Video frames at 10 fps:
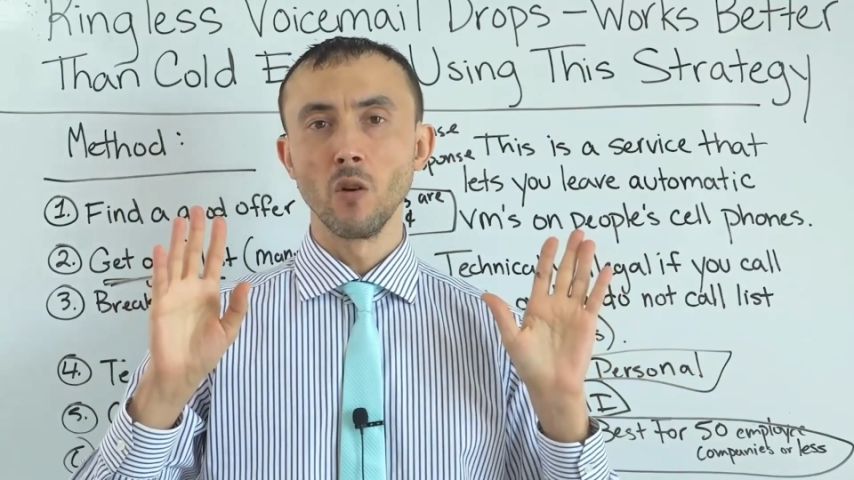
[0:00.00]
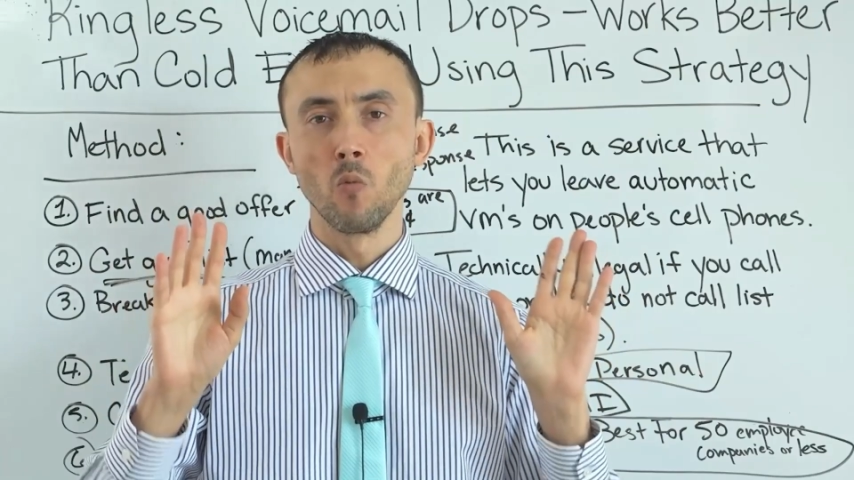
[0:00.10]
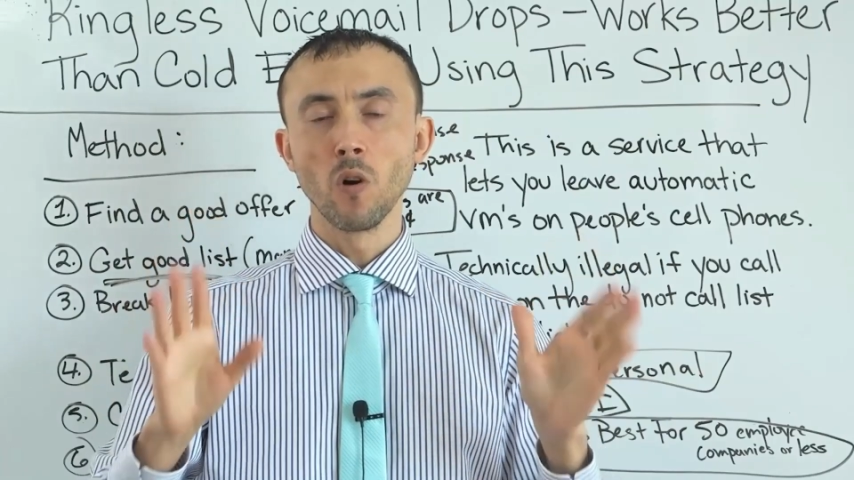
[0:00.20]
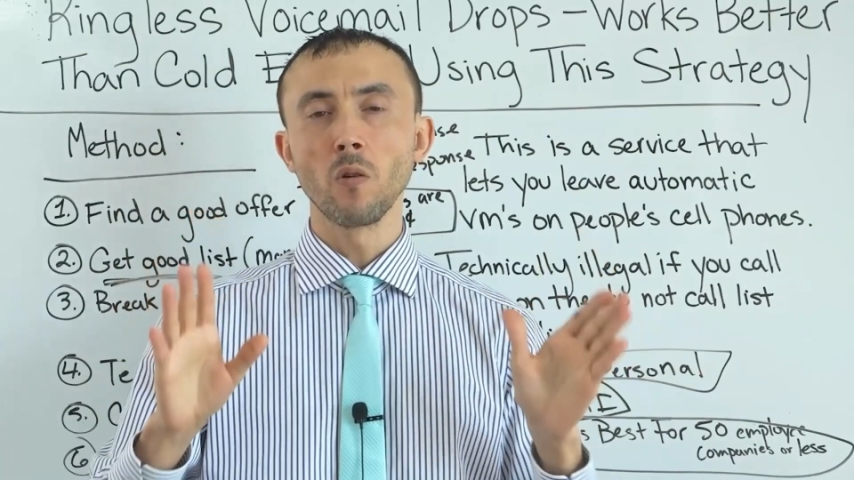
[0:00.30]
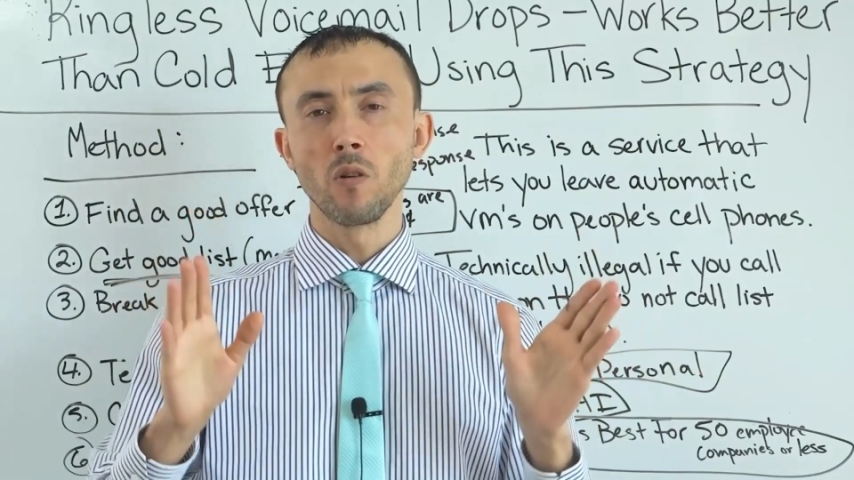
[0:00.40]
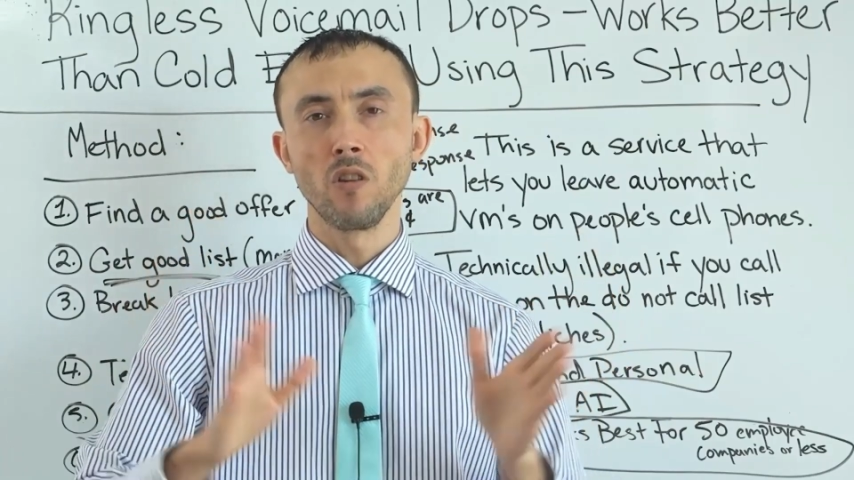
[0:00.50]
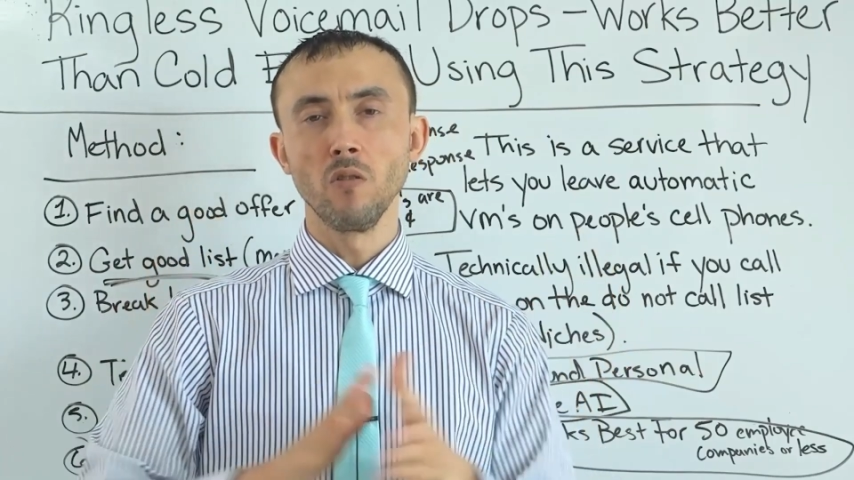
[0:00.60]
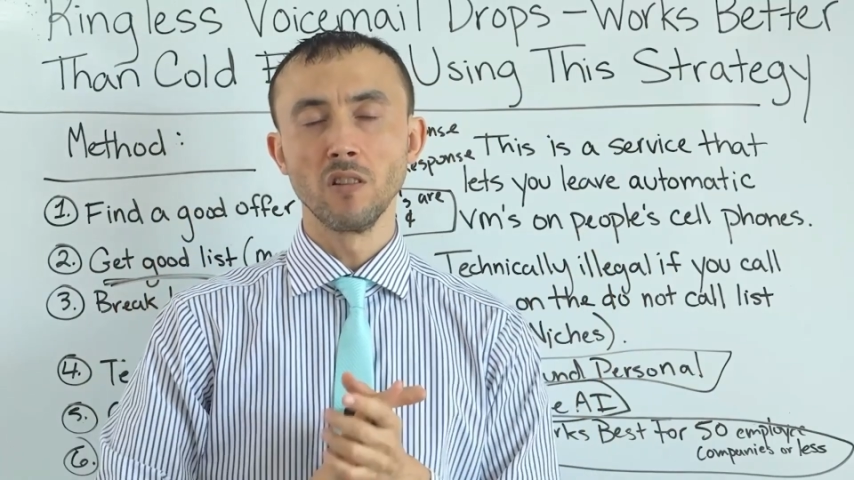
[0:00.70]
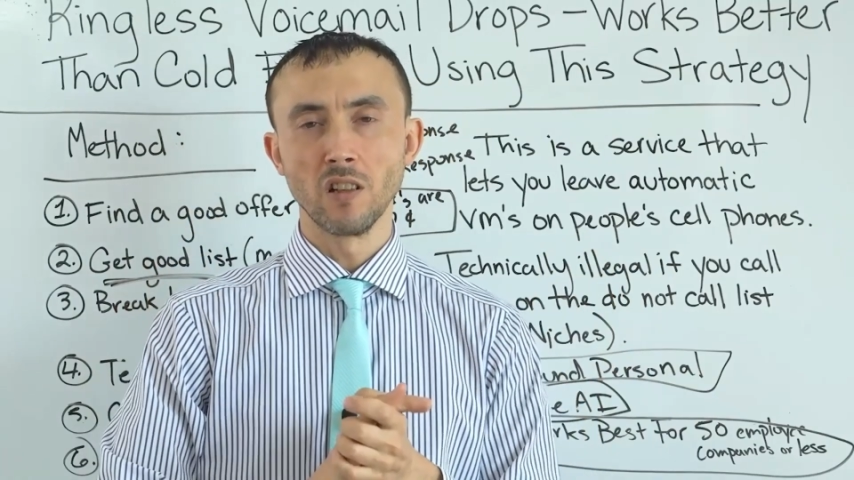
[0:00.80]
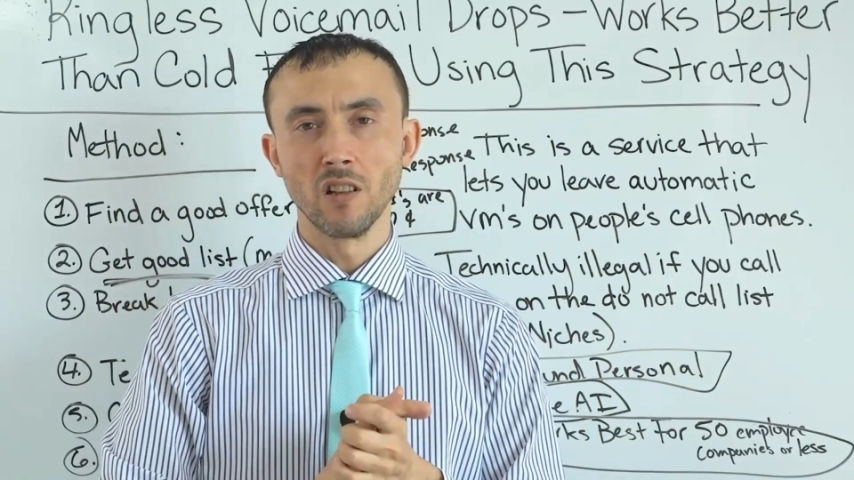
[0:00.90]
work with you
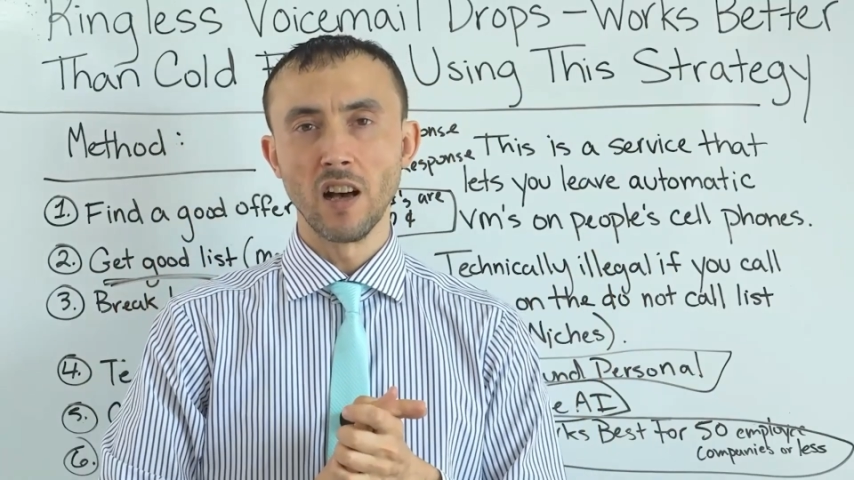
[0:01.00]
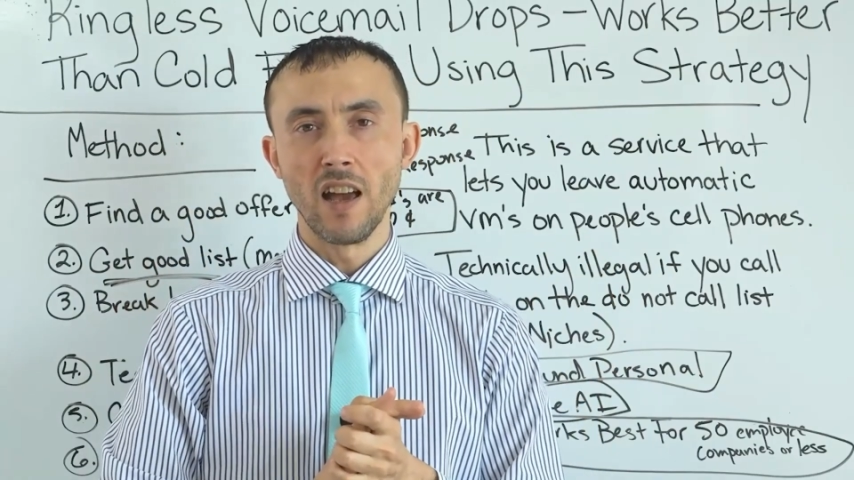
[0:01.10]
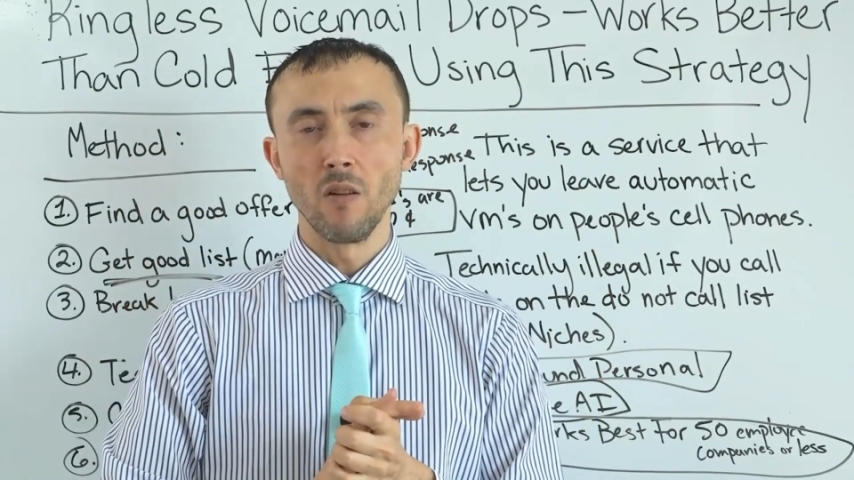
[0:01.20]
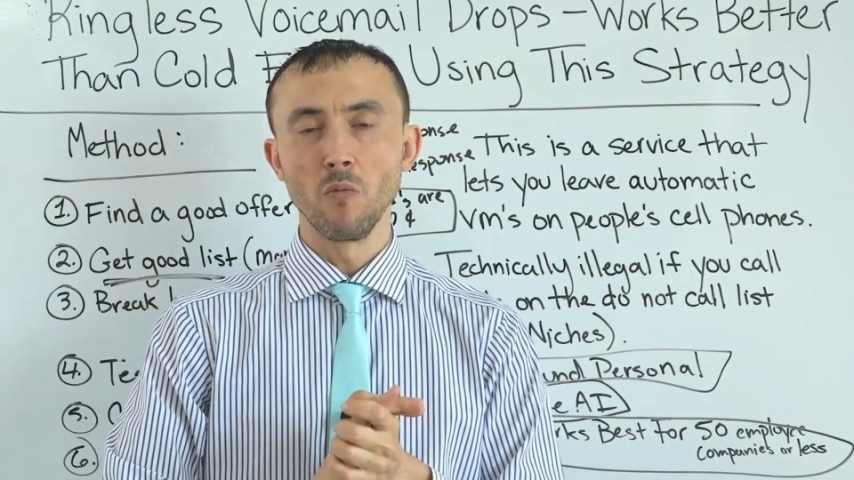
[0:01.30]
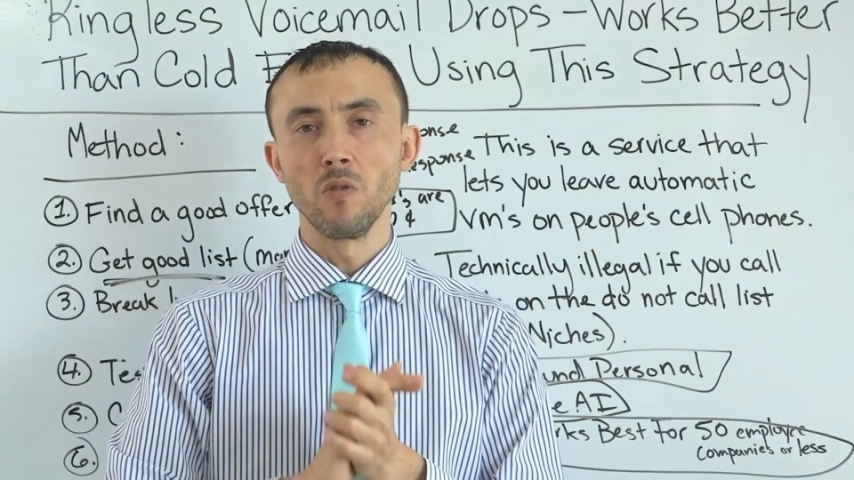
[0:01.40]
as a client.